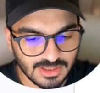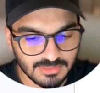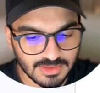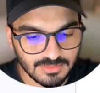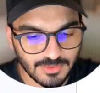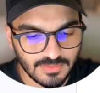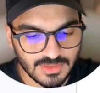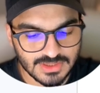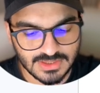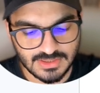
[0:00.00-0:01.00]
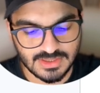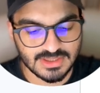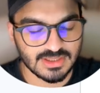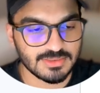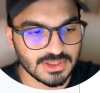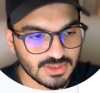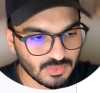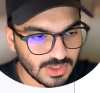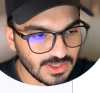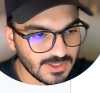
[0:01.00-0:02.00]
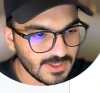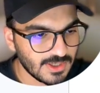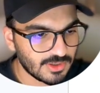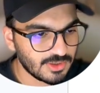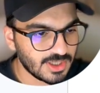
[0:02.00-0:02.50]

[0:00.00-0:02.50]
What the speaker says: I'm going to put this in the description as well. You